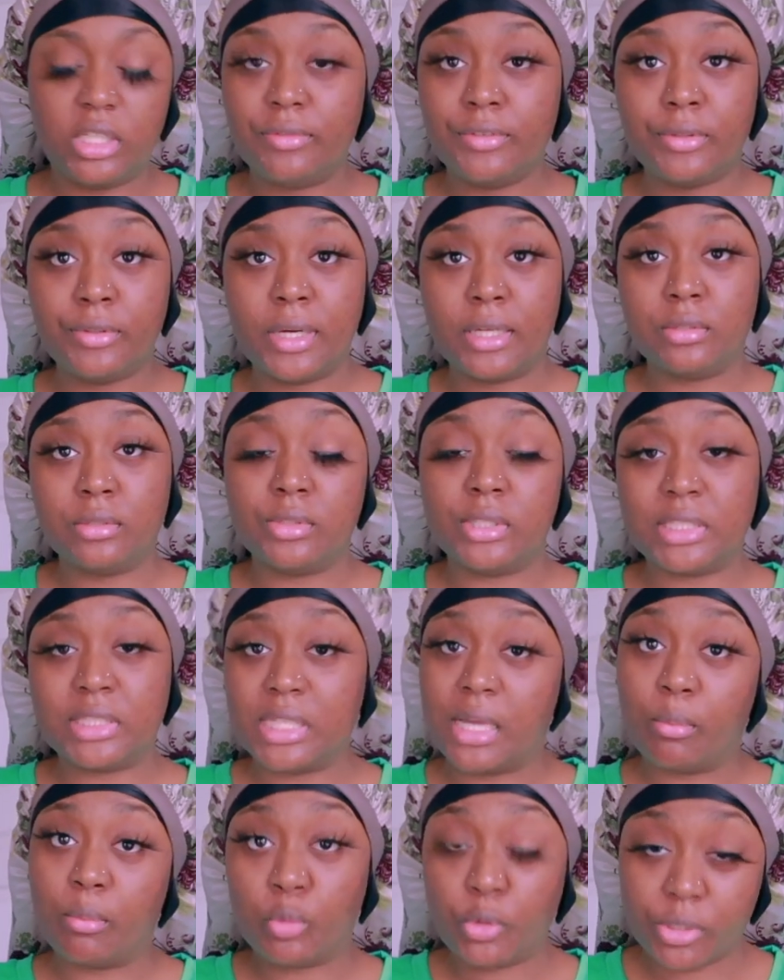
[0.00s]
Even though I know it's
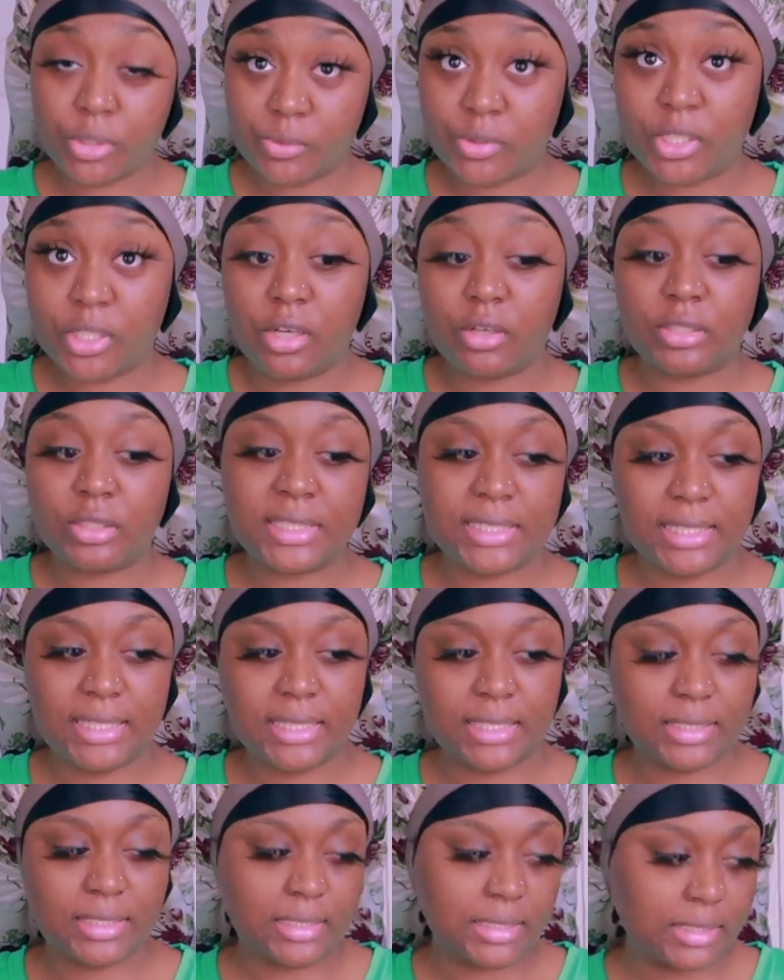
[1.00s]
not morning when y'all
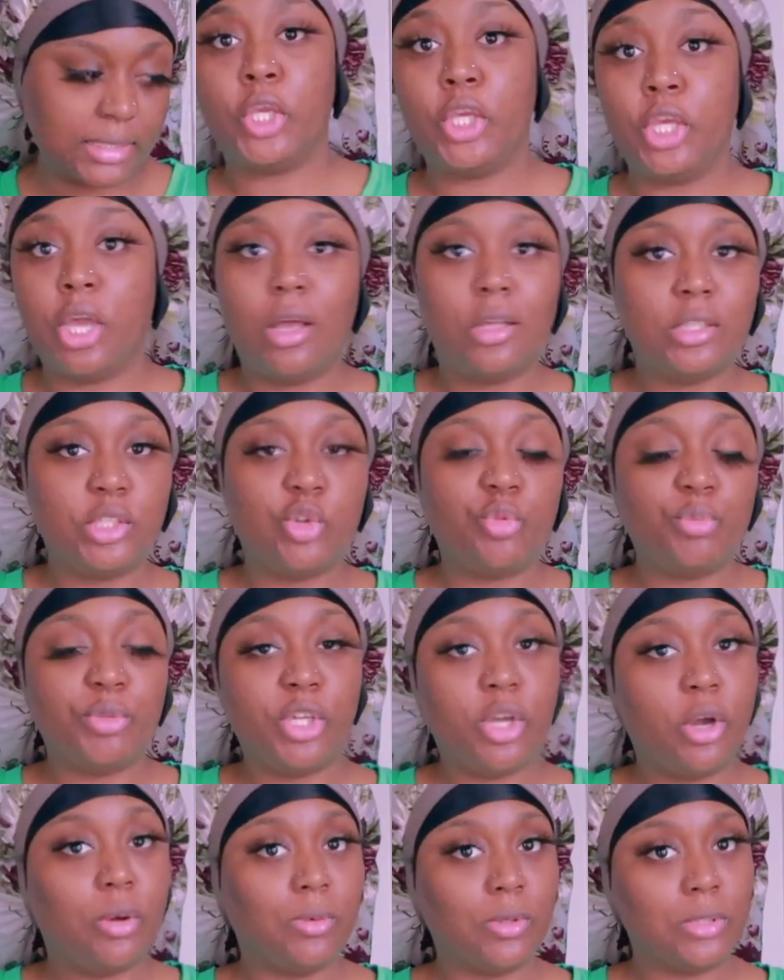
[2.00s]
seeing this, y'all told me
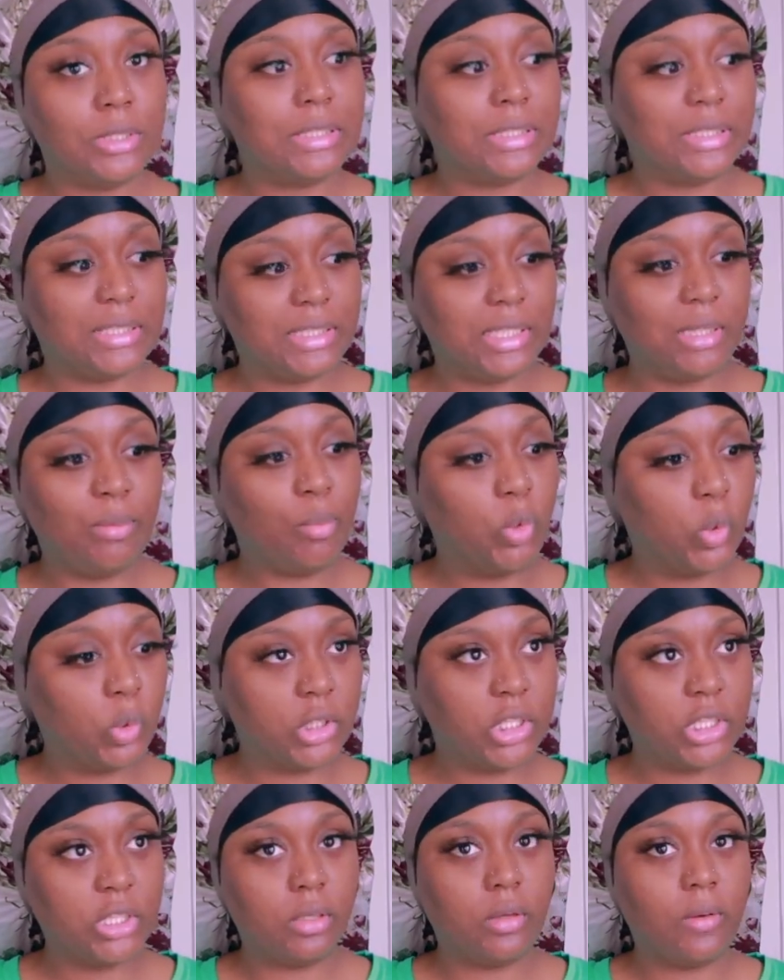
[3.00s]
y'all wanted to see more
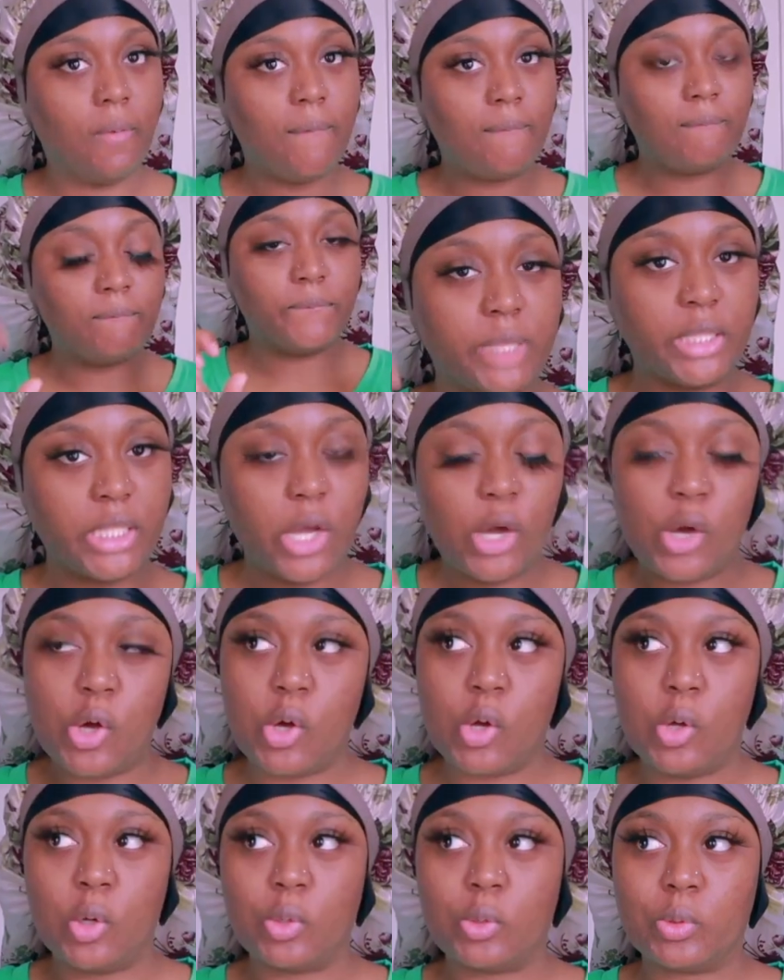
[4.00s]
little
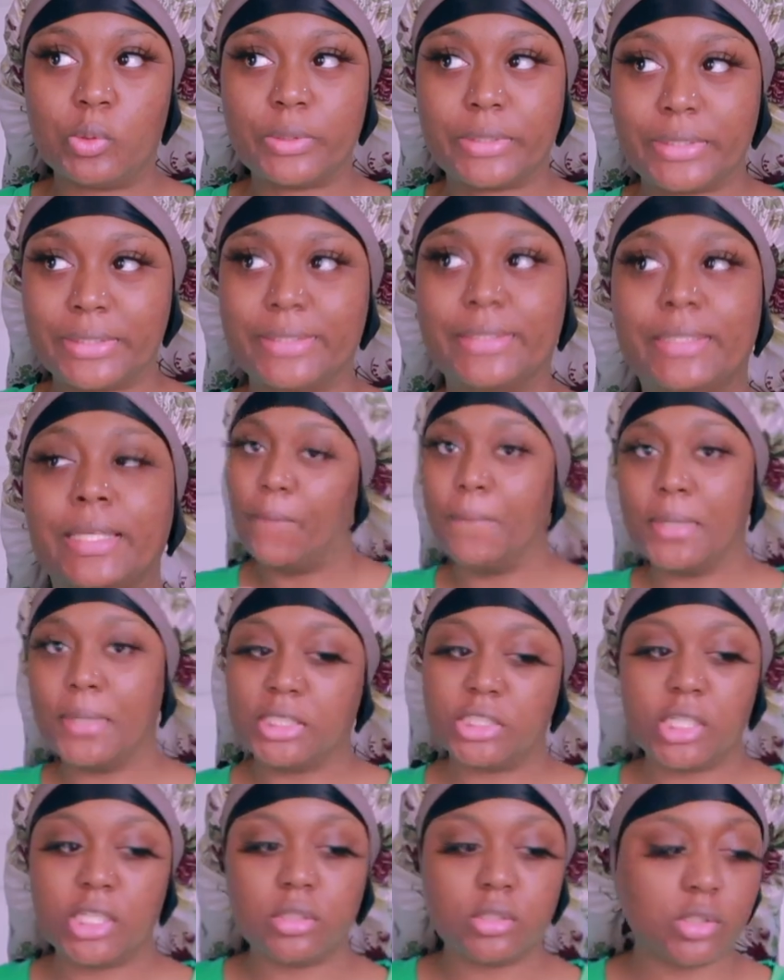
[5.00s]
vlogs on my
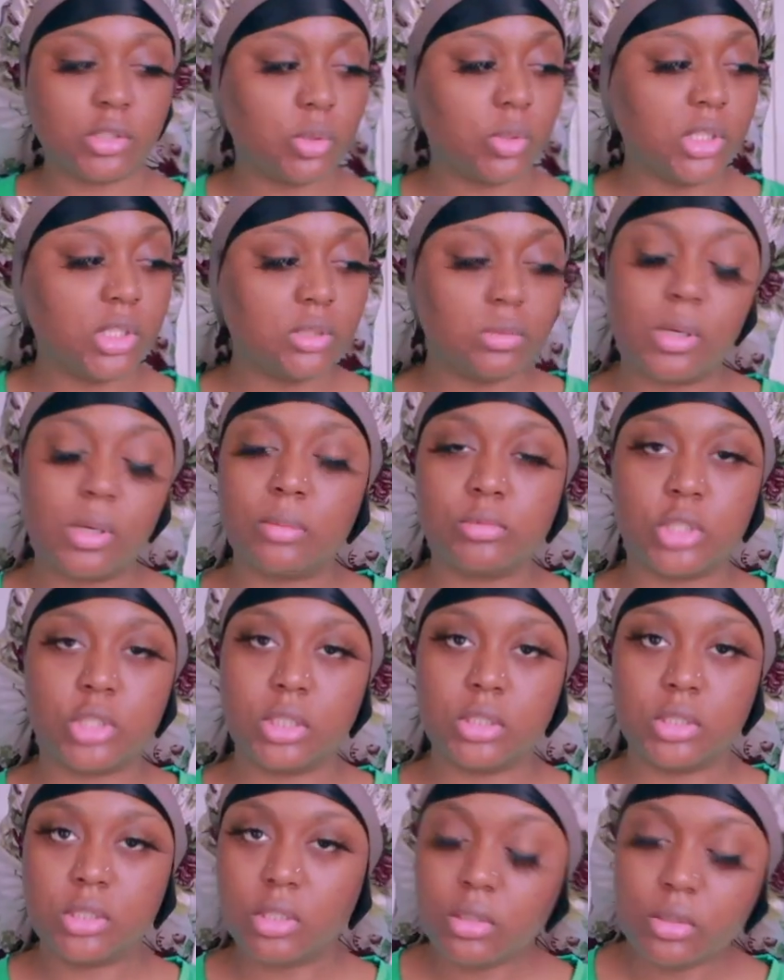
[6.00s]
channel, so this is what I'm trying
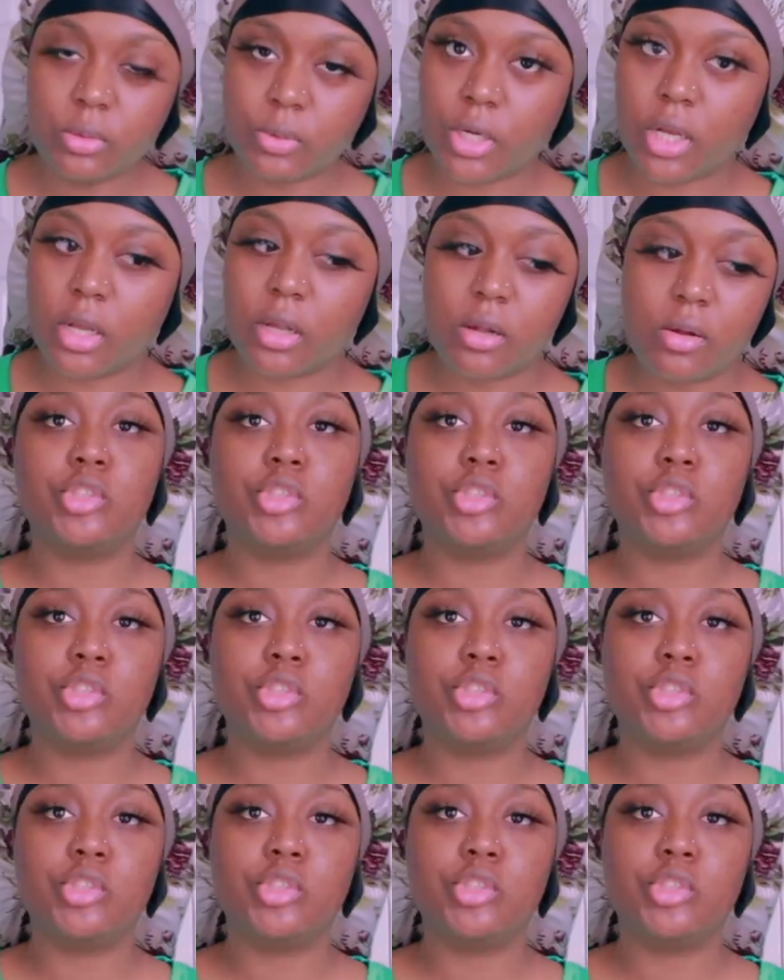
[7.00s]
to do, girl.